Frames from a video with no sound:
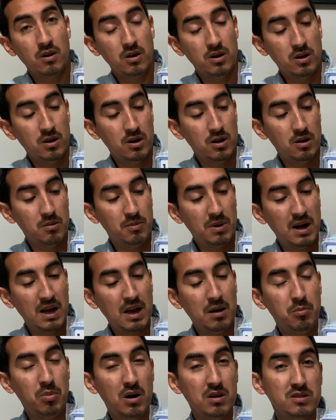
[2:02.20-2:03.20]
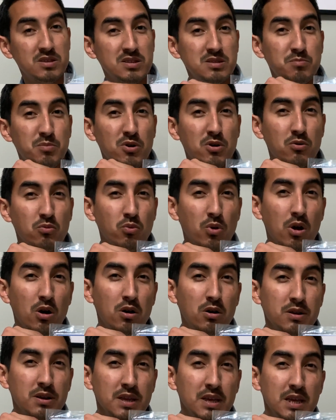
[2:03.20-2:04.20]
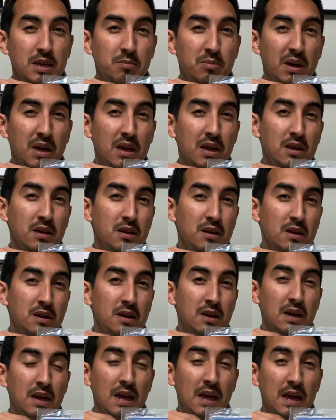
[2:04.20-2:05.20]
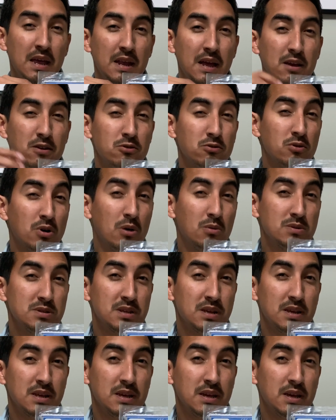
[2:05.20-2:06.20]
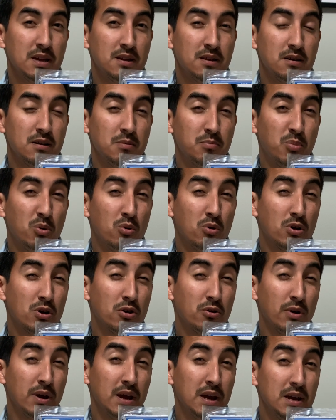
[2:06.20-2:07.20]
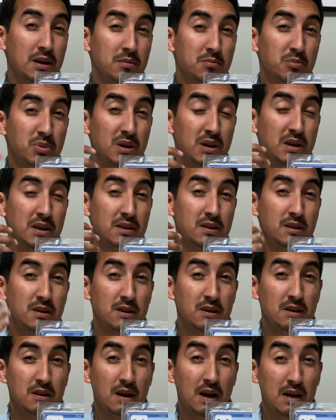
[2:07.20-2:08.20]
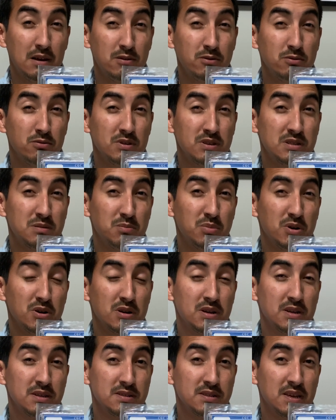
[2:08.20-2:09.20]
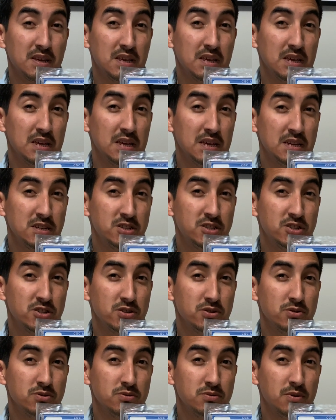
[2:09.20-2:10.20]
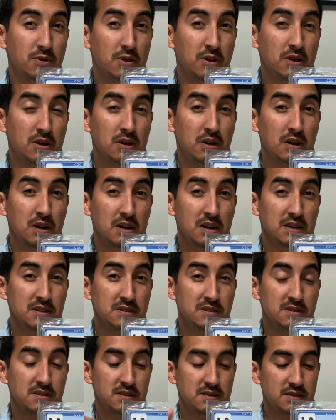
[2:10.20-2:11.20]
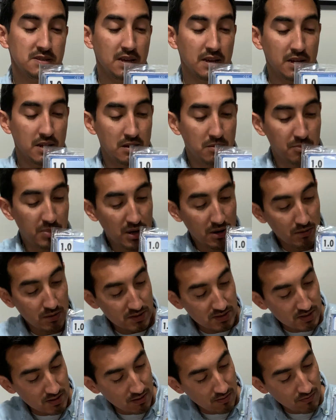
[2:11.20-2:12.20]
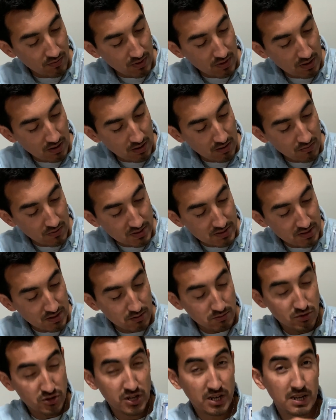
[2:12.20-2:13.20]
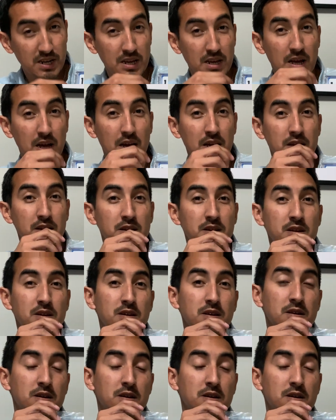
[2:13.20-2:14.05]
I have bought this book raw on eBay, and I knew I was going to get a poor grade, but I knew this book is a key issue because it's the second appearance of this little genie guy.